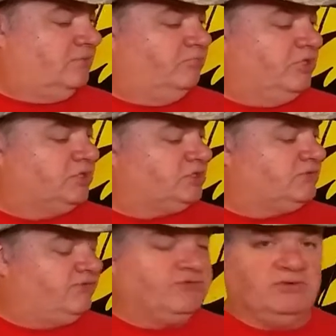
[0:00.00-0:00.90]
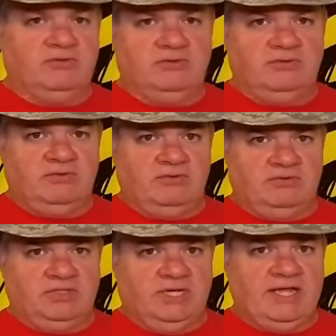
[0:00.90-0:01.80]
books for
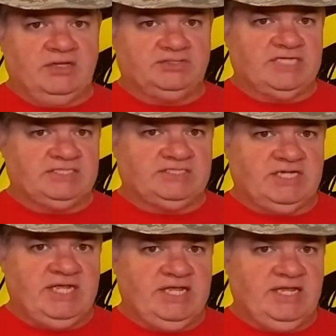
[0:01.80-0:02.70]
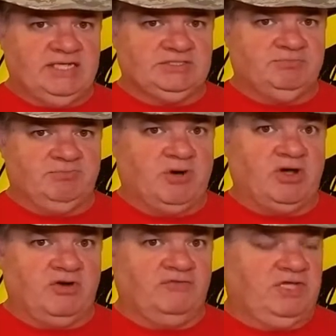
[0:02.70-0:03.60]
the Lego sets that he has
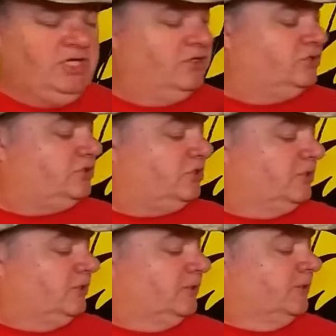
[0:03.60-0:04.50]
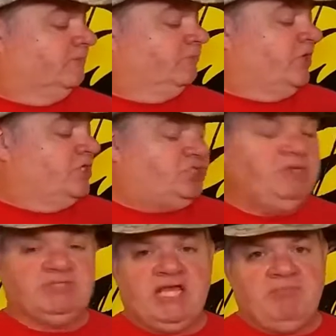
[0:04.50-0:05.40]
bought over the years.
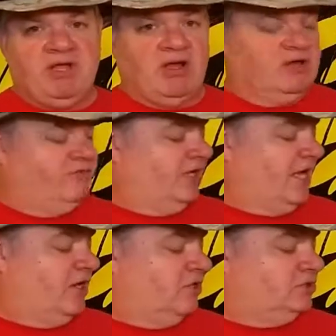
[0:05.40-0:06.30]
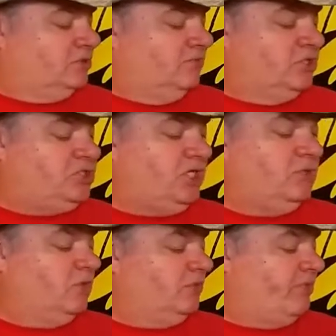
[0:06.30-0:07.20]
She was keeping all of the Legos, but she
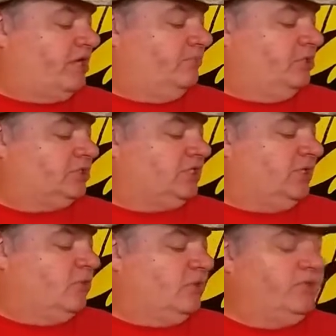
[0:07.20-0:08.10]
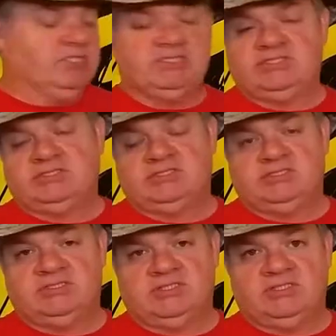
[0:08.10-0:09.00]
didn't want the books anymore because
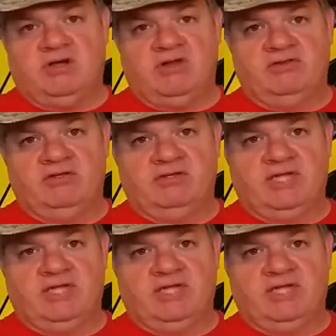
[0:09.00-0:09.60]
all the